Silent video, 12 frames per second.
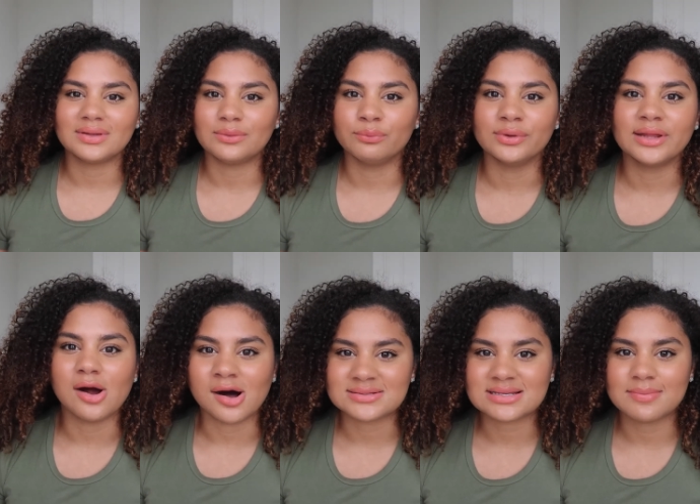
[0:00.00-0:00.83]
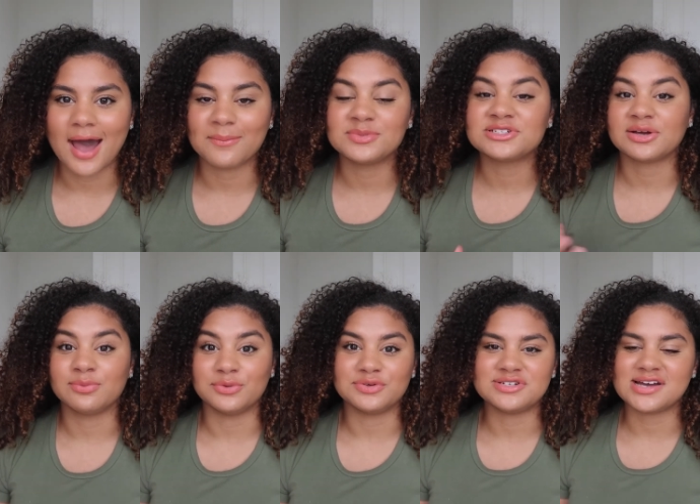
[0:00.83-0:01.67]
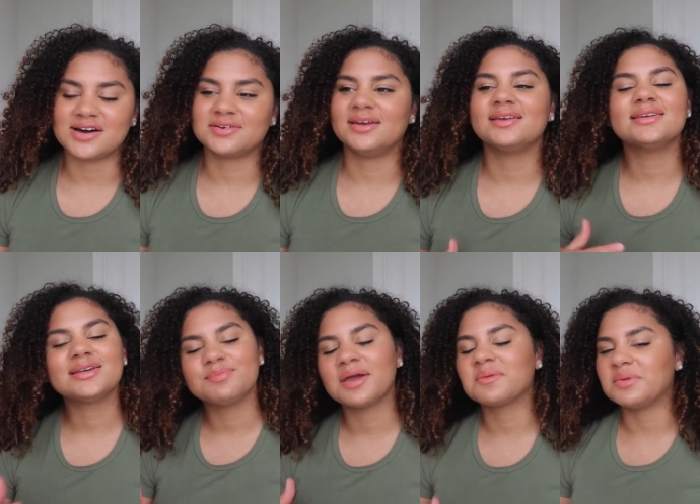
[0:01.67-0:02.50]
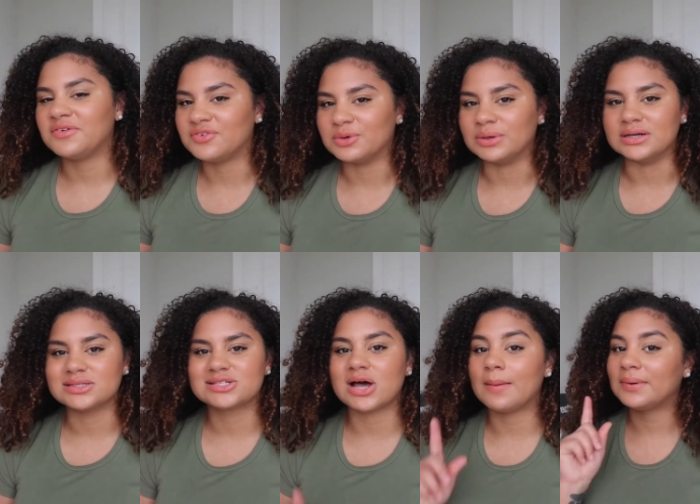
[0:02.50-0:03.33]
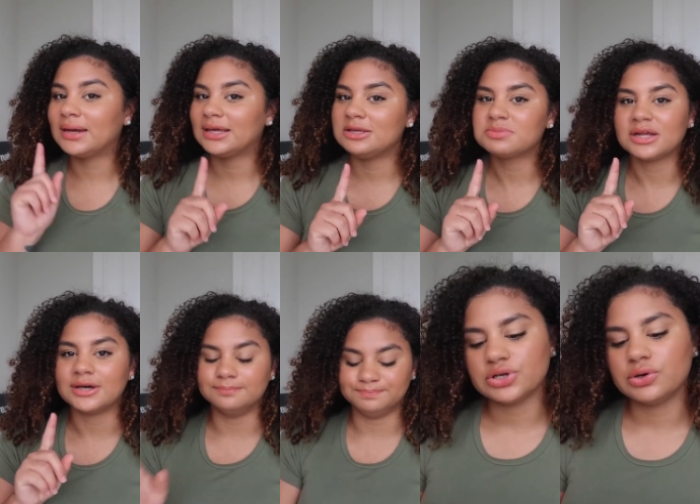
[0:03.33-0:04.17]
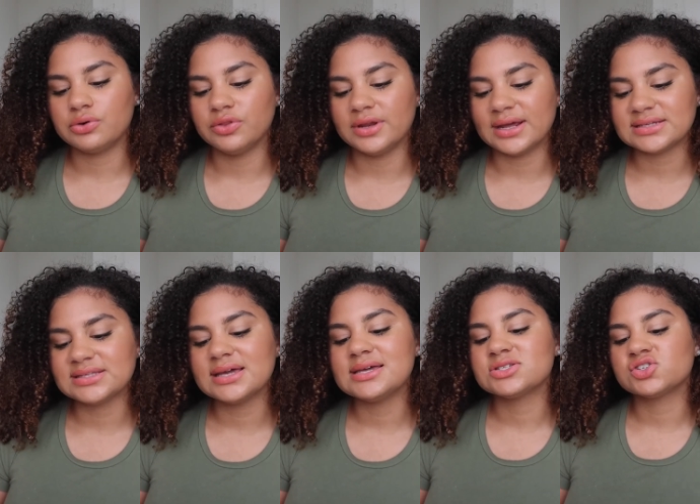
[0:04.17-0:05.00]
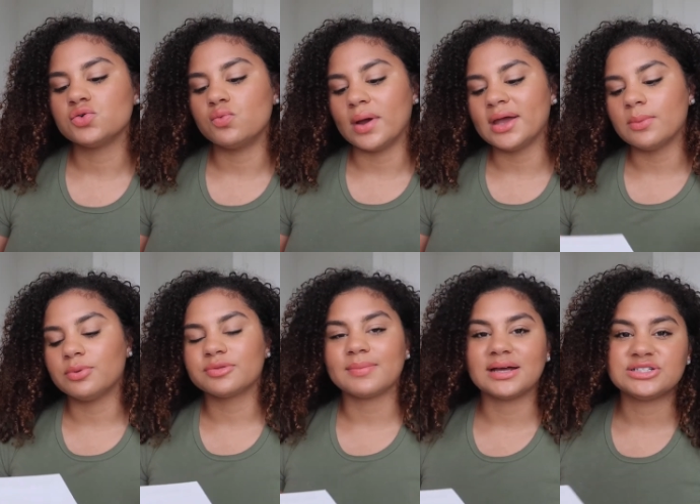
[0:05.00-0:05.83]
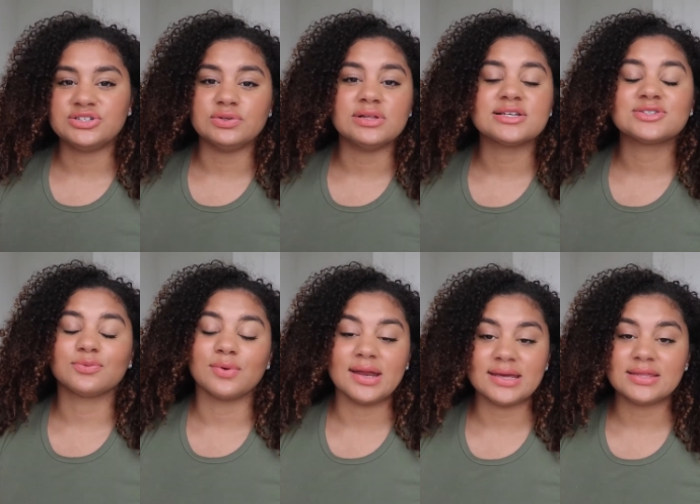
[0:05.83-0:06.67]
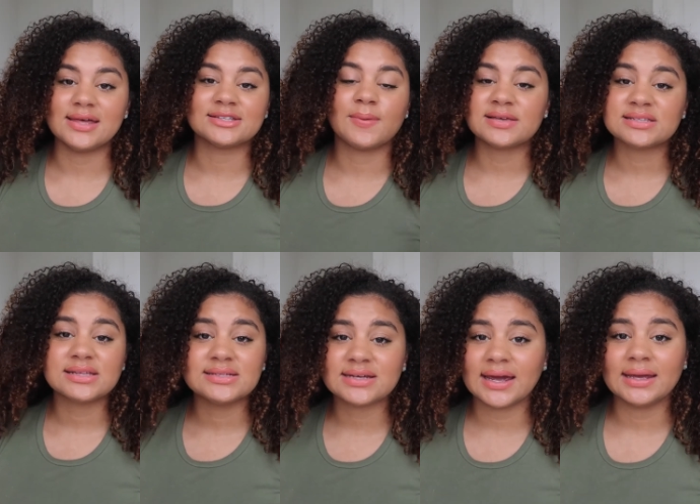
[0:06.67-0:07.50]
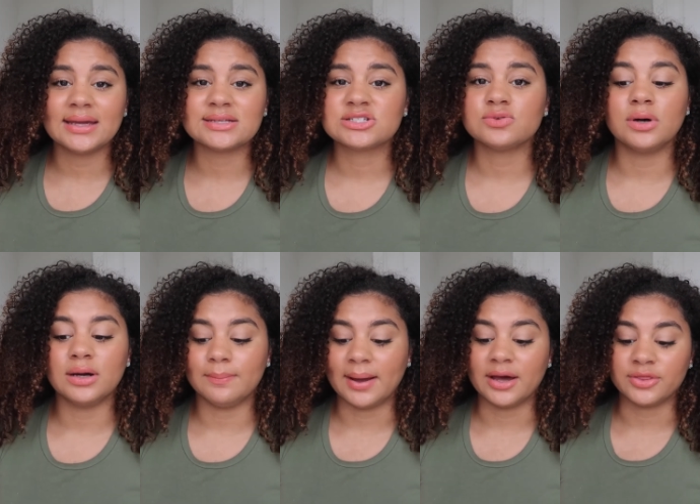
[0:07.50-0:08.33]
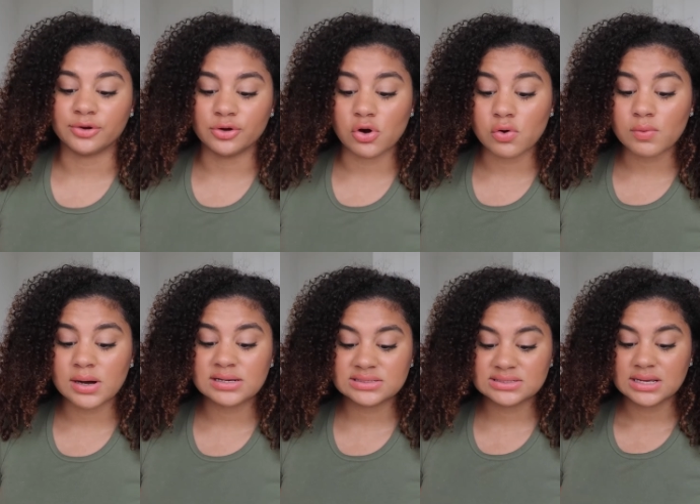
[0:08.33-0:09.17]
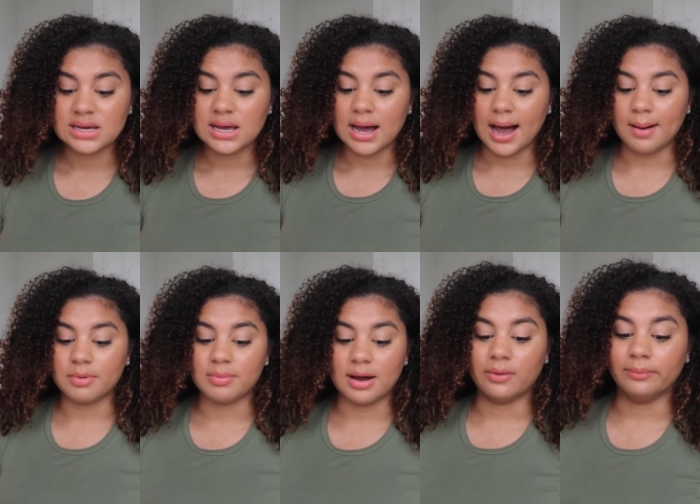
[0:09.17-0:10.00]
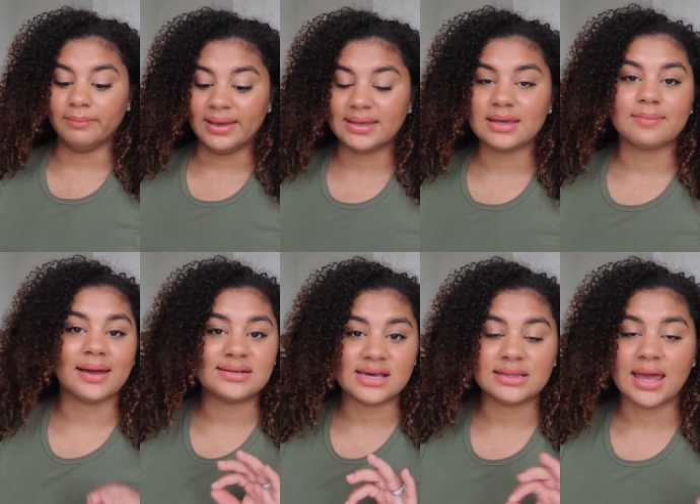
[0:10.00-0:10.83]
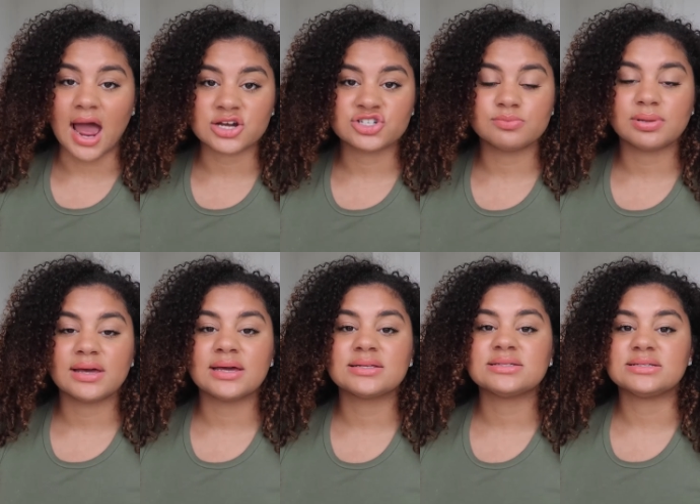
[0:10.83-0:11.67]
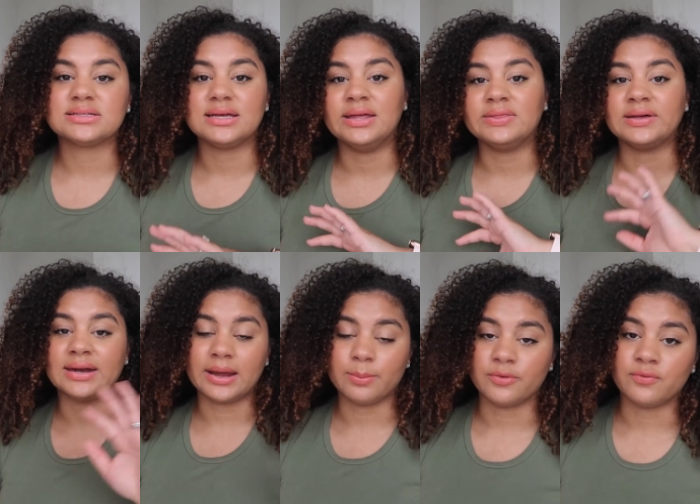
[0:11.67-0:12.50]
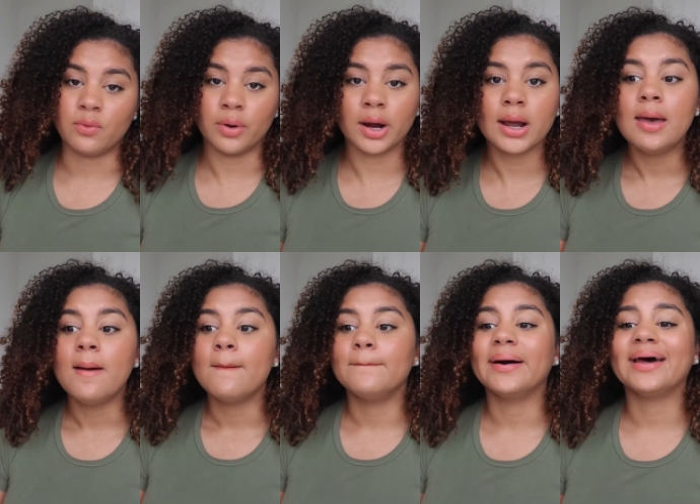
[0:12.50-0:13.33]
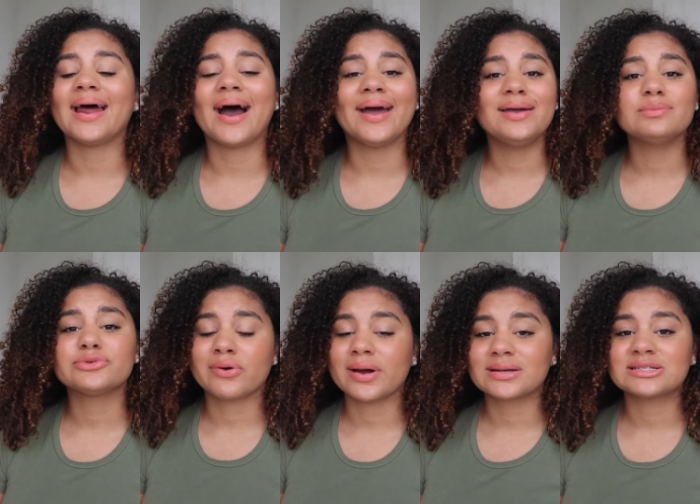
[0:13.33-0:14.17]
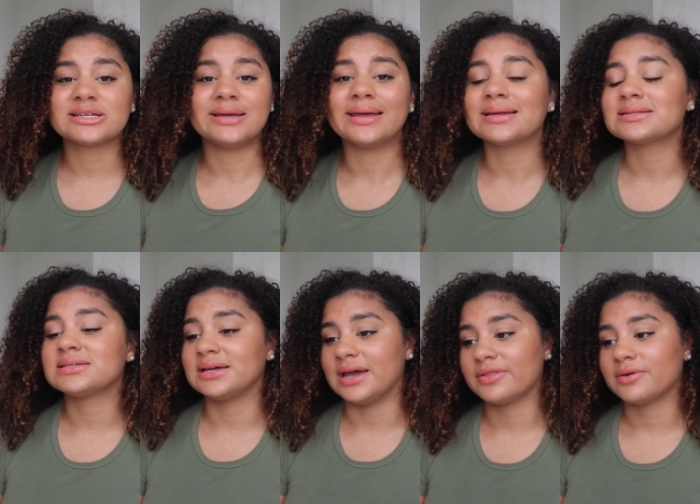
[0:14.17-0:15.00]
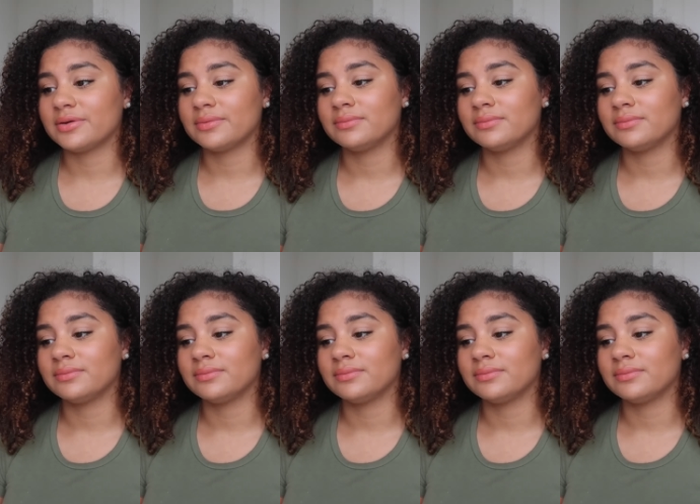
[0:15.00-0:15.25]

really awesome happened i wrote it down and it did make me feel good so i'm gonna keep that up so the next thing is to wake up with my to-do list ready that's basically tying into what my other goal was um, about making my daily action plans in the night before but i am trying to get it together